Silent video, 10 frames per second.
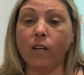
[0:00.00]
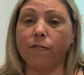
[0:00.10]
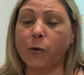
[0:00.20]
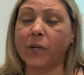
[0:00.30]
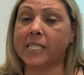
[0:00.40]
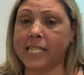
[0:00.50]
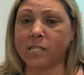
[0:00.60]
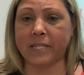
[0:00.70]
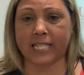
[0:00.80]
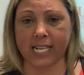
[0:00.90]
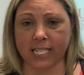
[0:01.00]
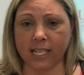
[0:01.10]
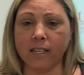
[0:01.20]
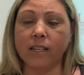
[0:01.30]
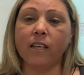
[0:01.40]
For an assessment centre,
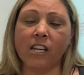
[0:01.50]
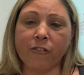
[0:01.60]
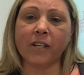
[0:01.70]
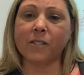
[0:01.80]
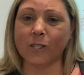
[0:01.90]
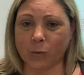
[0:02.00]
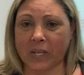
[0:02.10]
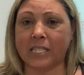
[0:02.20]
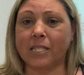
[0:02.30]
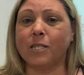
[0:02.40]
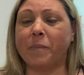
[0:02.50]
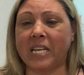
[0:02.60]
everyone is expected to be